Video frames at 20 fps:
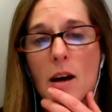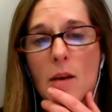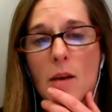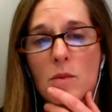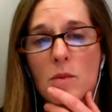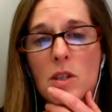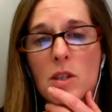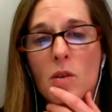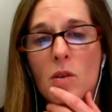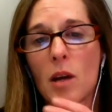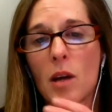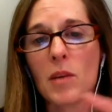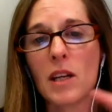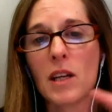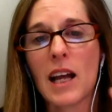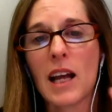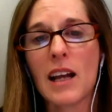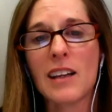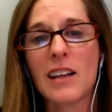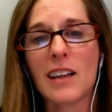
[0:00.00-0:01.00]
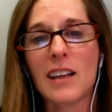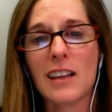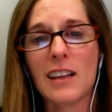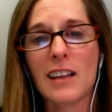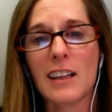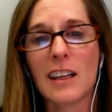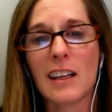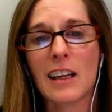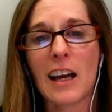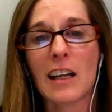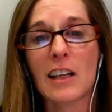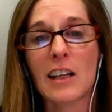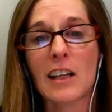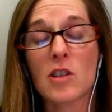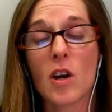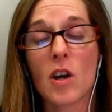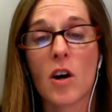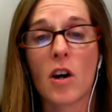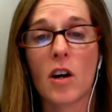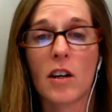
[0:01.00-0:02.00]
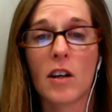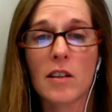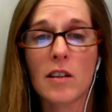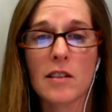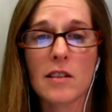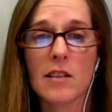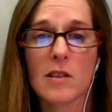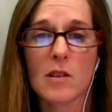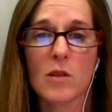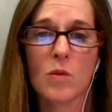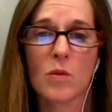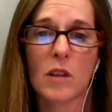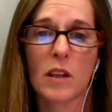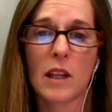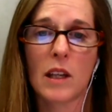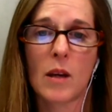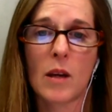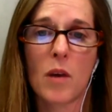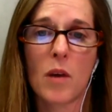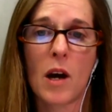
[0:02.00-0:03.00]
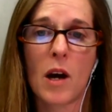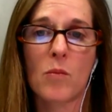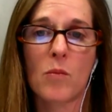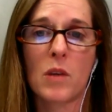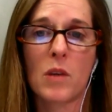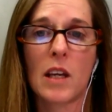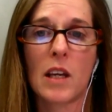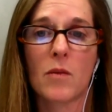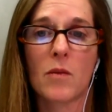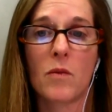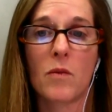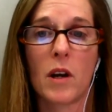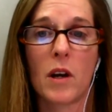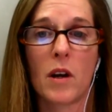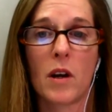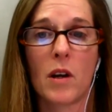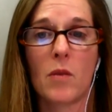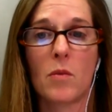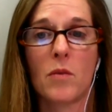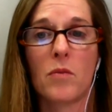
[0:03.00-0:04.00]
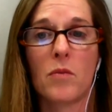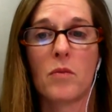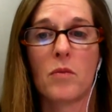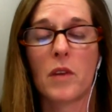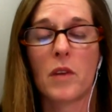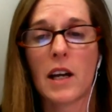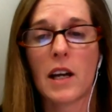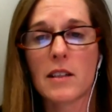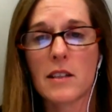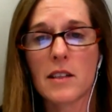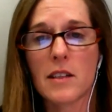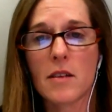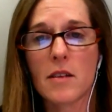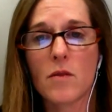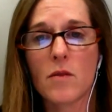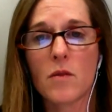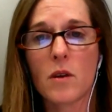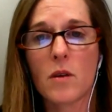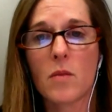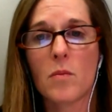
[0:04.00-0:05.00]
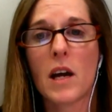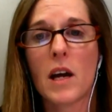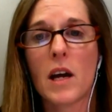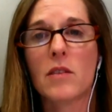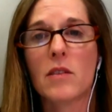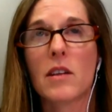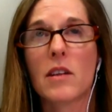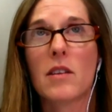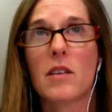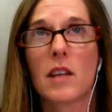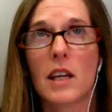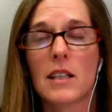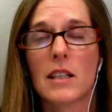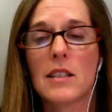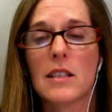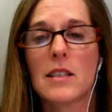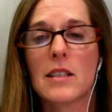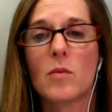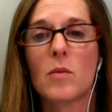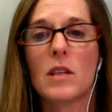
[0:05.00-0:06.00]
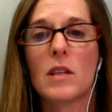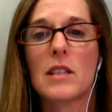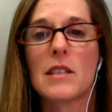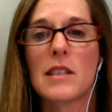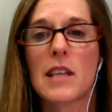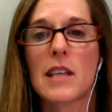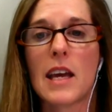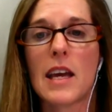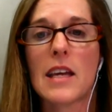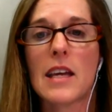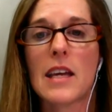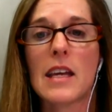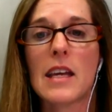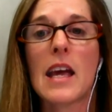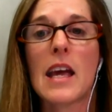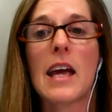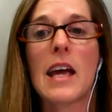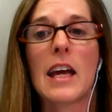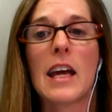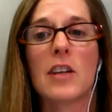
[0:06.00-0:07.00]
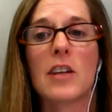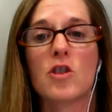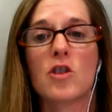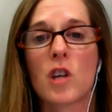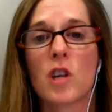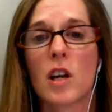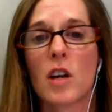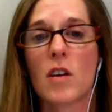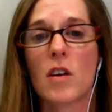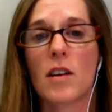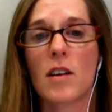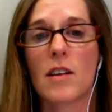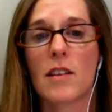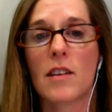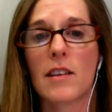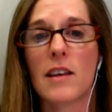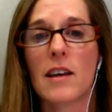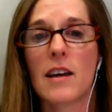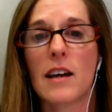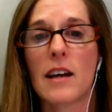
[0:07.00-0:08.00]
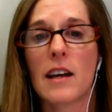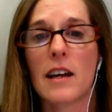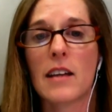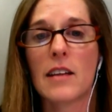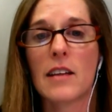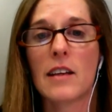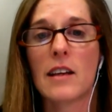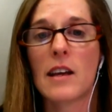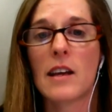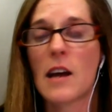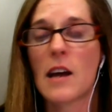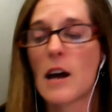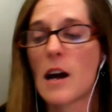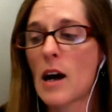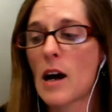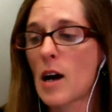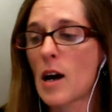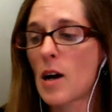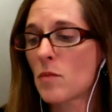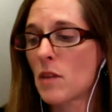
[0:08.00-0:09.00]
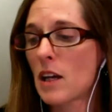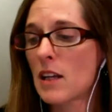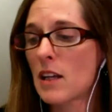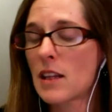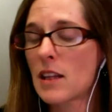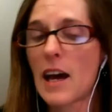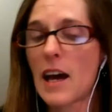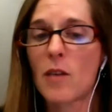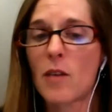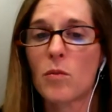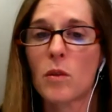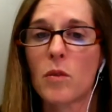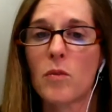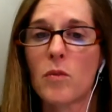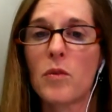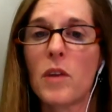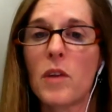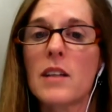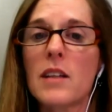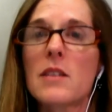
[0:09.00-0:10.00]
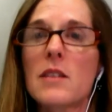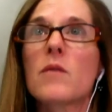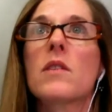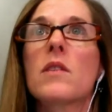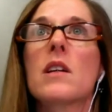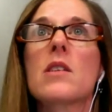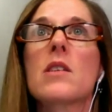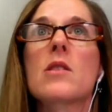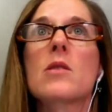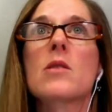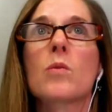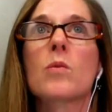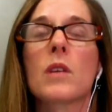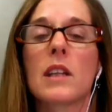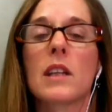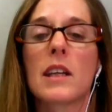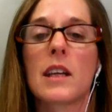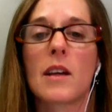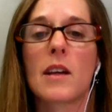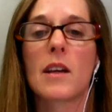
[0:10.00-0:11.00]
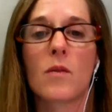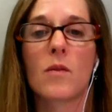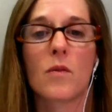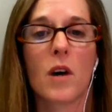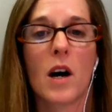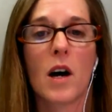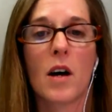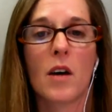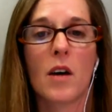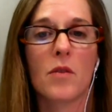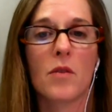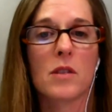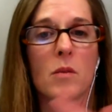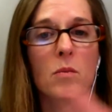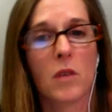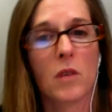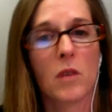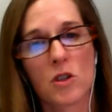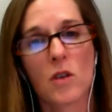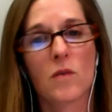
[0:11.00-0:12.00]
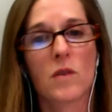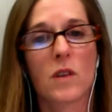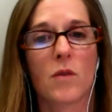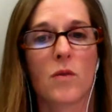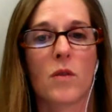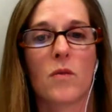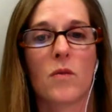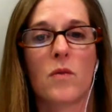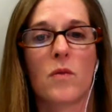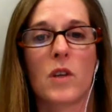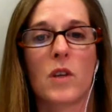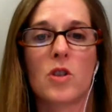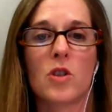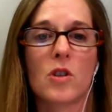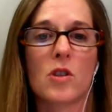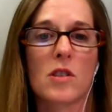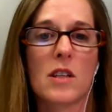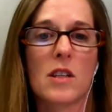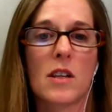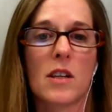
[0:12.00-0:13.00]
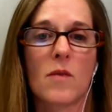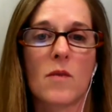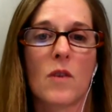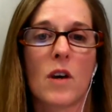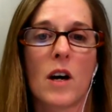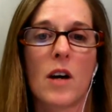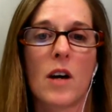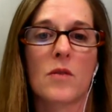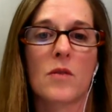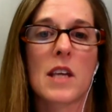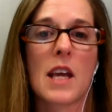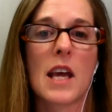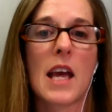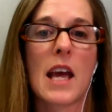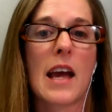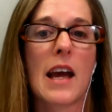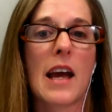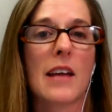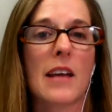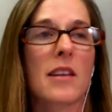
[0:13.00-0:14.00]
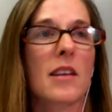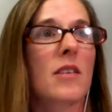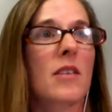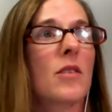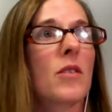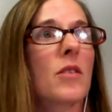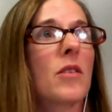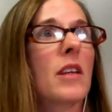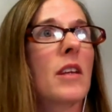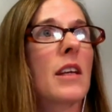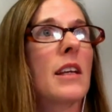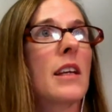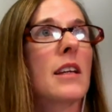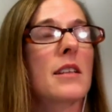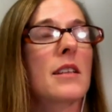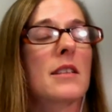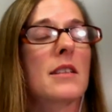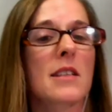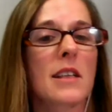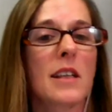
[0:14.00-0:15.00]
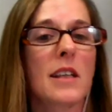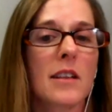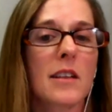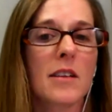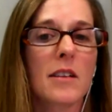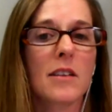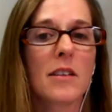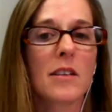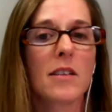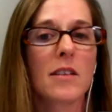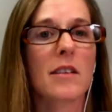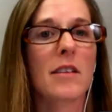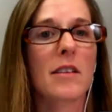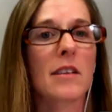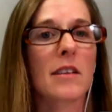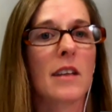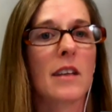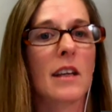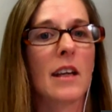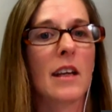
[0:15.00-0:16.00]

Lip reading: So, I mean, at its heart, it's really about being very reflective about the things that we say and share online. And that reflectiveness really involves a bunch of different features. It involves ethical thinking skills.